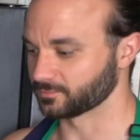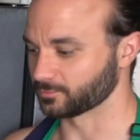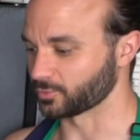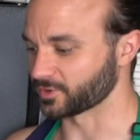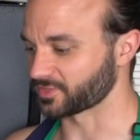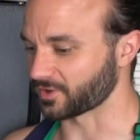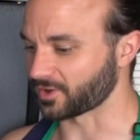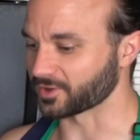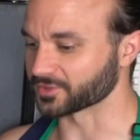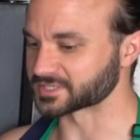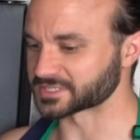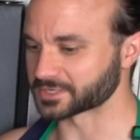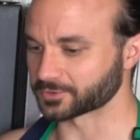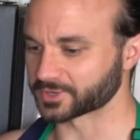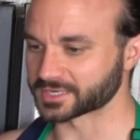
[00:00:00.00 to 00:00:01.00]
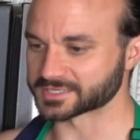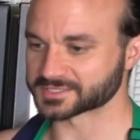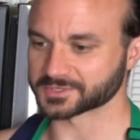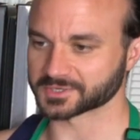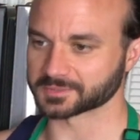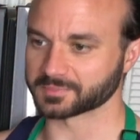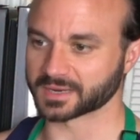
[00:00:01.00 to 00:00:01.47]
with all these ingredients,
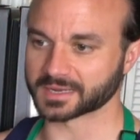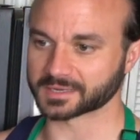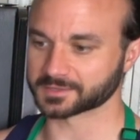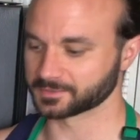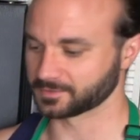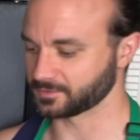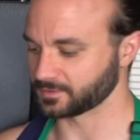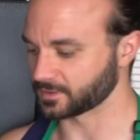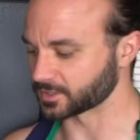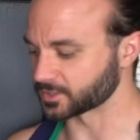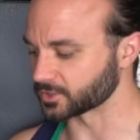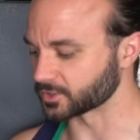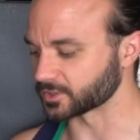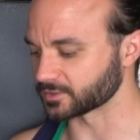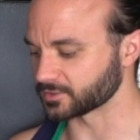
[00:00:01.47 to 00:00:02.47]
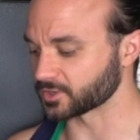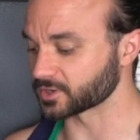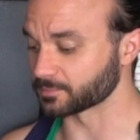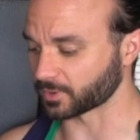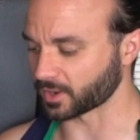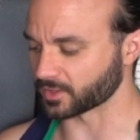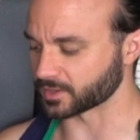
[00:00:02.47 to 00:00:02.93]
you can
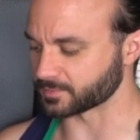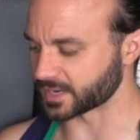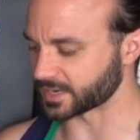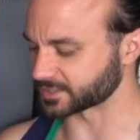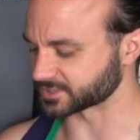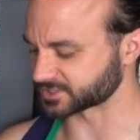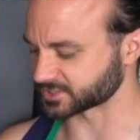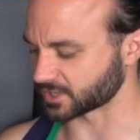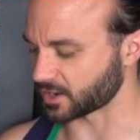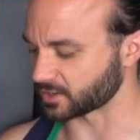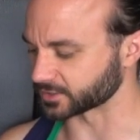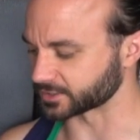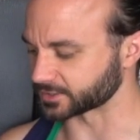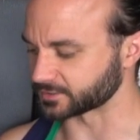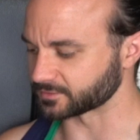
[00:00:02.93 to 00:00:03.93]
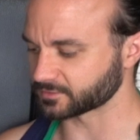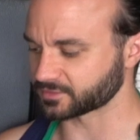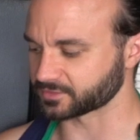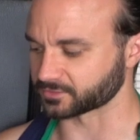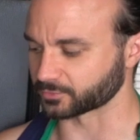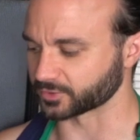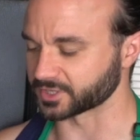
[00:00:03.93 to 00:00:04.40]
probably make a solid
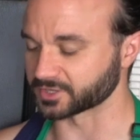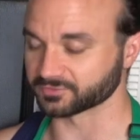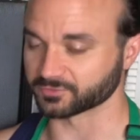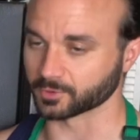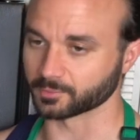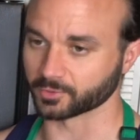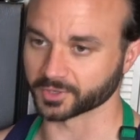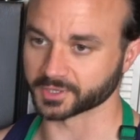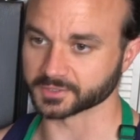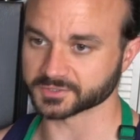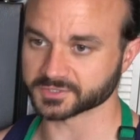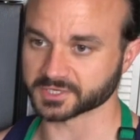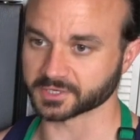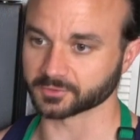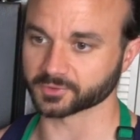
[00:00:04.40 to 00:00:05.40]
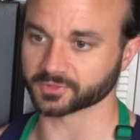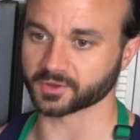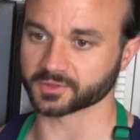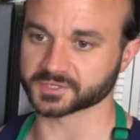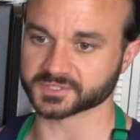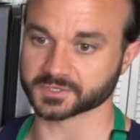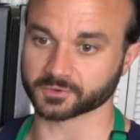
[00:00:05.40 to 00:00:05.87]
3 to 4 burritos here with
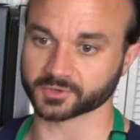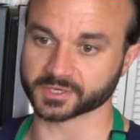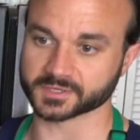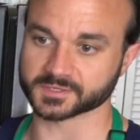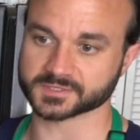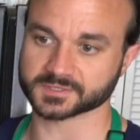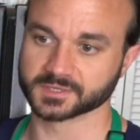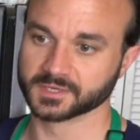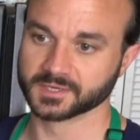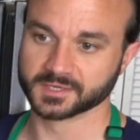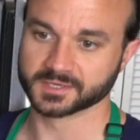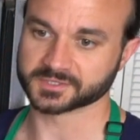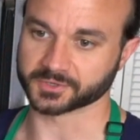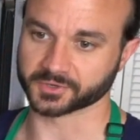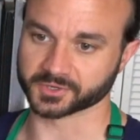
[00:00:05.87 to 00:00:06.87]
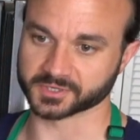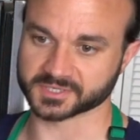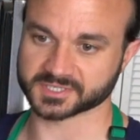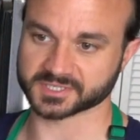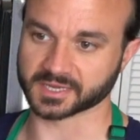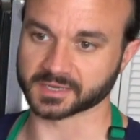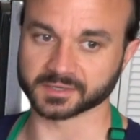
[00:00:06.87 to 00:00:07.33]
all these ingredients. So you're gonna
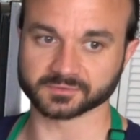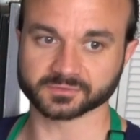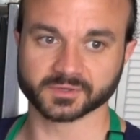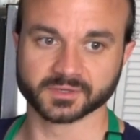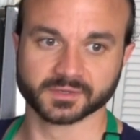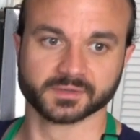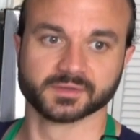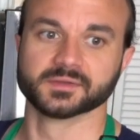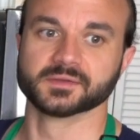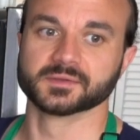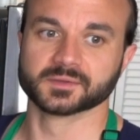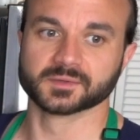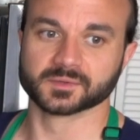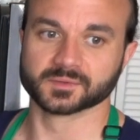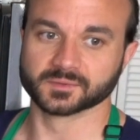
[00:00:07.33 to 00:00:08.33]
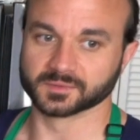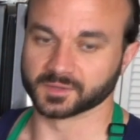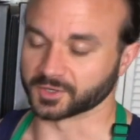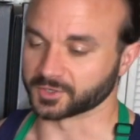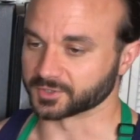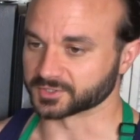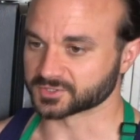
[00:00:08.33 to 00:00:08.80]
save
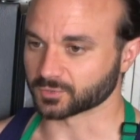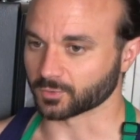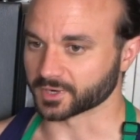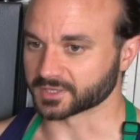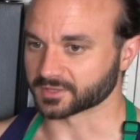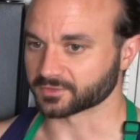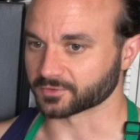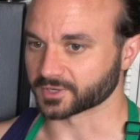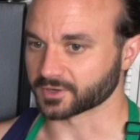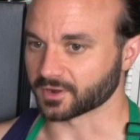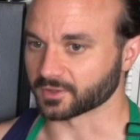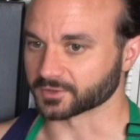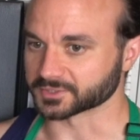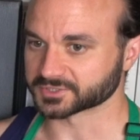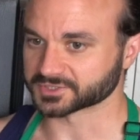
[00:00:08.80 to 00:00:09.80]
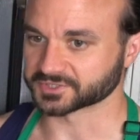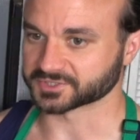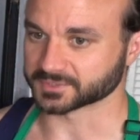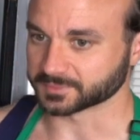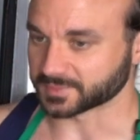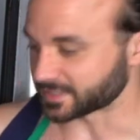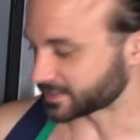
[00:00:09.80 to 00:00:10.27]
a good $20 to $30 just
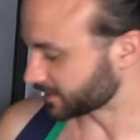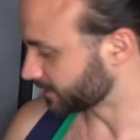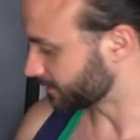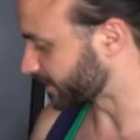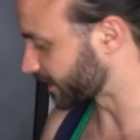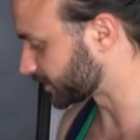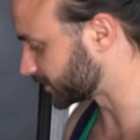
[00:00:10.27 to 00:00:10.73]
to make it